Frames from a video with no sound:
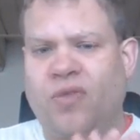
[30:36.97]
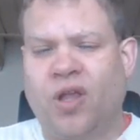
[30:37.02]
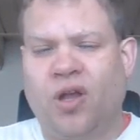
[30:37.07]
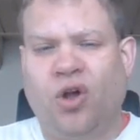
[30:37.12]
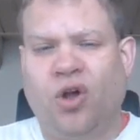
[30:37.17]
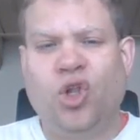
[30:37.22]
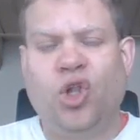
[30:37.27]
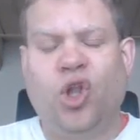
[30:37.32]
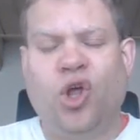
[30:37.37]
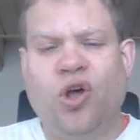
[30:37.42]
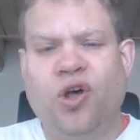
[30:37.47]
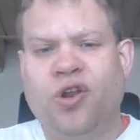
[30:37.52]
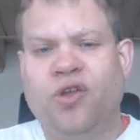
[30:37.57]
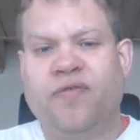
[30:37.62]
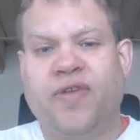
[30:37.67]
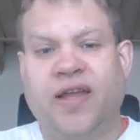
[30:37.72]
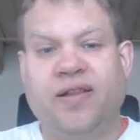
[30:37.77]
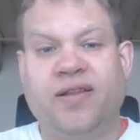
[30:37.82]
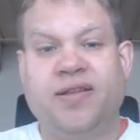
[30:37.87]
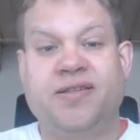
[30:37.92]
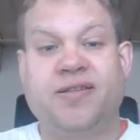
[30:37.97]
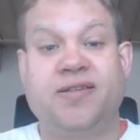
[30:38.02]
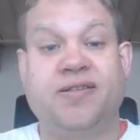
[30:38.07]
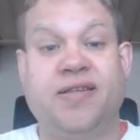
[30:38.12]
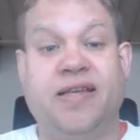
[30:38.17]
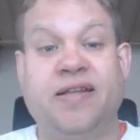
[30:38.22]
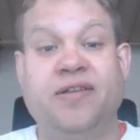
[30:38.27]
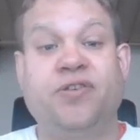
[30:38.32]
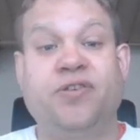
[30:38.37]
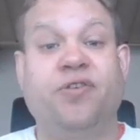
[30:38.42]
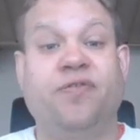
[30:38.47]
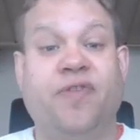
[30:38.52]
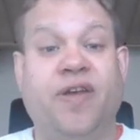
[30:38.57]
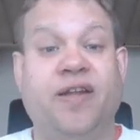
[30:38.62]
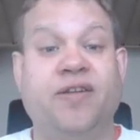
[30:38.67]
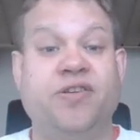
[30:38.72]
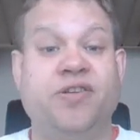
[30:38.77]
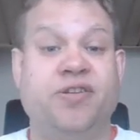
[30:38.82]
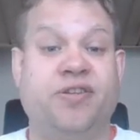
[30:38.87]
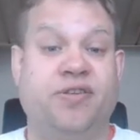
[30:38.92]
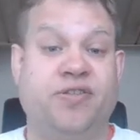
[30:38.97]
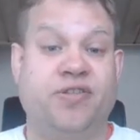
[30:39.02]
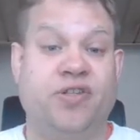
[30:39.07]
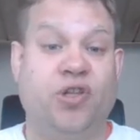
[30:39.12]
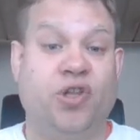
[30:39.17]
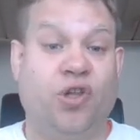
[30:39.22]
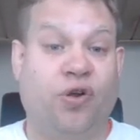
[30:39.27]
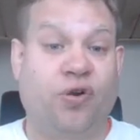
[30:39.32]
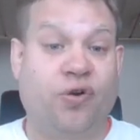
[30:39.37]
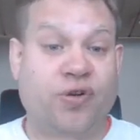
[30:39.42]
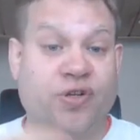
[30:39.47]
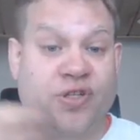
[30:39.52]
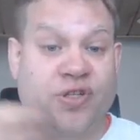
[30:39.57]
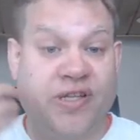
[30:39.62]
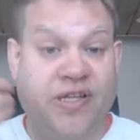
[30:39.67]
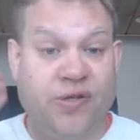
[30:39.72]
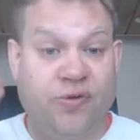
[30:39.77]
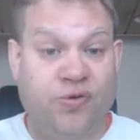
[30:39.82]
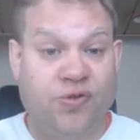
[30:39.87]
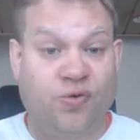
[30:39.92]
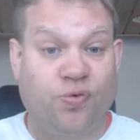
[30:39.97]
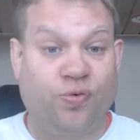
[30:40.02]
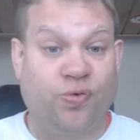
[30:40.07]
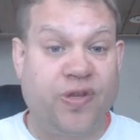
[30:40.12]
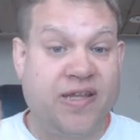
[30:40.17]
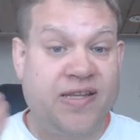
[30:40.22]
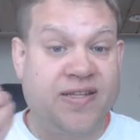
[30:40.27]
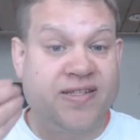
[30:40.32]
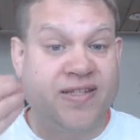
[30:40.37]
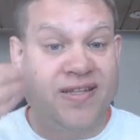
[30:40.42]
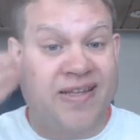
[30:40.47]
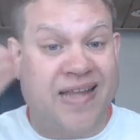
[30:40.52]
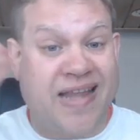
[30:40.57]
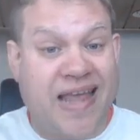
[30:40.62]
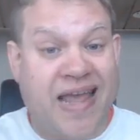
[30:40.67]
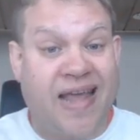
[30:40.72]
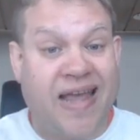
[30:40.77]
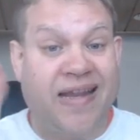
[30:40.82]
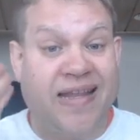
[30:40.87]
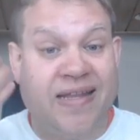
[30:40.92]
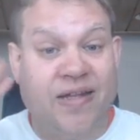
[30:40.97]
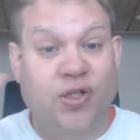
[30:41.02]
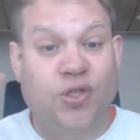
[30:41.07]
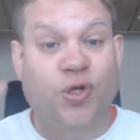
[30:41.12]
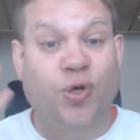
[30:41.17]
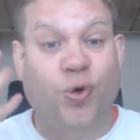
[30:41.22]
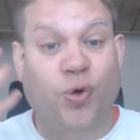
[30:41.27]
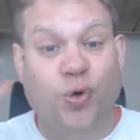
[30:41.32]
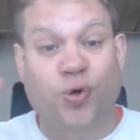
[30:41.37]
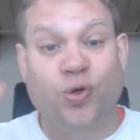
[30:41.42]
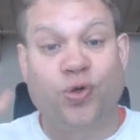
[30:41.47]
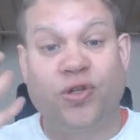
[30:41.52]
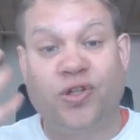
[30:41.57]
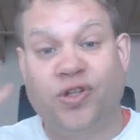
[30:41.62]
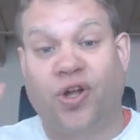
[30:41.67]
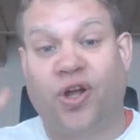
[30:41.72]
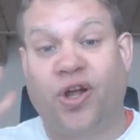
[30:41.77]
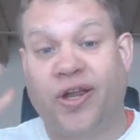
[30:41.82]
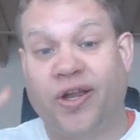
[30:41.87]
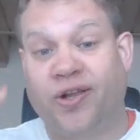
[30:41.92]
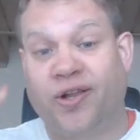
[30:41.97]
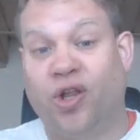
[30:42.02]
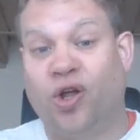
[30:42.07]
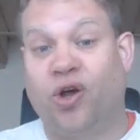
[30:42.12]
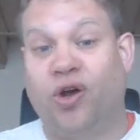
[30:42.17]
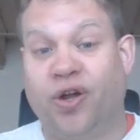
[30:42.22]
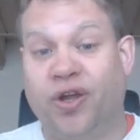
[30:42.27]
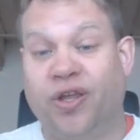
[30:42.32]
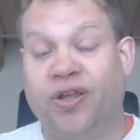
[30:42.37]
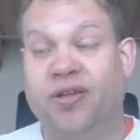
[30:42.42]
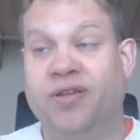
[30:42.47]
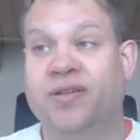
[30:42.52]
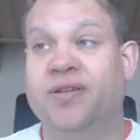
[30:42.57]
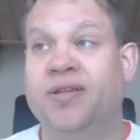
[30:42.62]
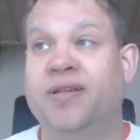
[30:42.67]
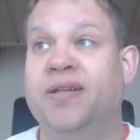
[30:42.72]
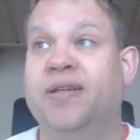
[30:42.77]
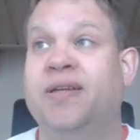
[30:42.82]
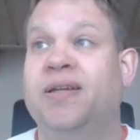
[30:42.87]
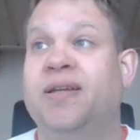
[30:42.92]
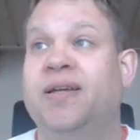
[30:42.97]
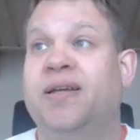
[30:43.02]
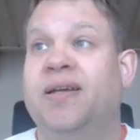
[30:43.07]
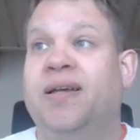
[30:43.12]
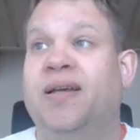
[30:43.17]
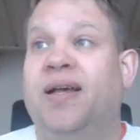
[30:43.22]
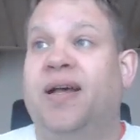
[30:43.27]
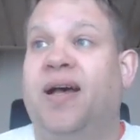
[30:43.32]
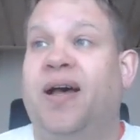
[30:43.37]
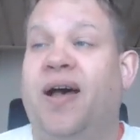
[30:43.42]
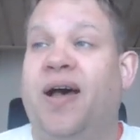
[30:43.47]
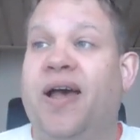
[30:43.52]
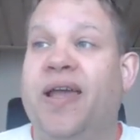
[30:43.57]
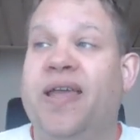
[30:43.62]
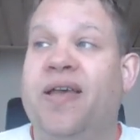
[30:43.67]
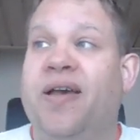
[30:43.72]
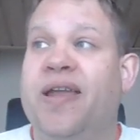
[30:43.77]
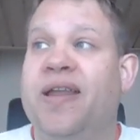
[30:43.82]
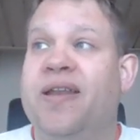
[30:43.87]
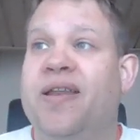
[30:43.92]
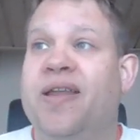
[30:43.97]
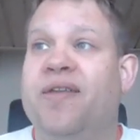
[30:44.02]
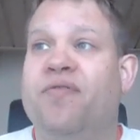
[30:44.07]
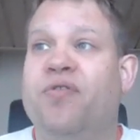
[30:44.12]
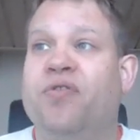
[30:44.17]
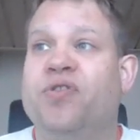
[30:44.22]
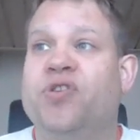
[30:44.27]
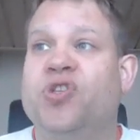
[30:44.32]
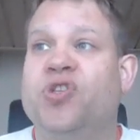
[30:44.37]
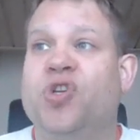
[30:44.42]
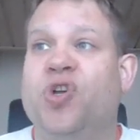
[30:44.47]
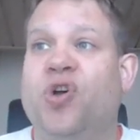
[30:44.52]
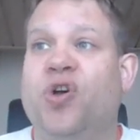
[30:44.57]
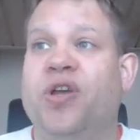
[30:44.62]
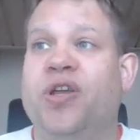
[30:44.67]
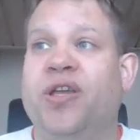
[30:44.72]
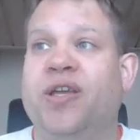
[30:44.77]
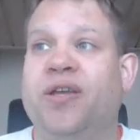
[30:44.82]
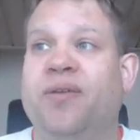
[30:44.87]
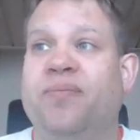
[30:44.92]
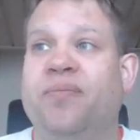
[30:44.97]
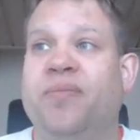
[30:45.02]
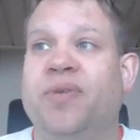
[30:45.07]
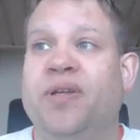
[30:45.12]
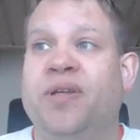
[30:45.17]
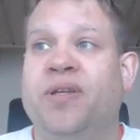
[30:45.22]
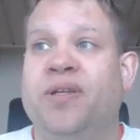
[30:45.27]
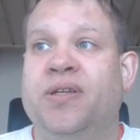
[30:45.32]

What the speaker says: lot of Ellis's interventions largely used reason and internal dialogue. I never saw him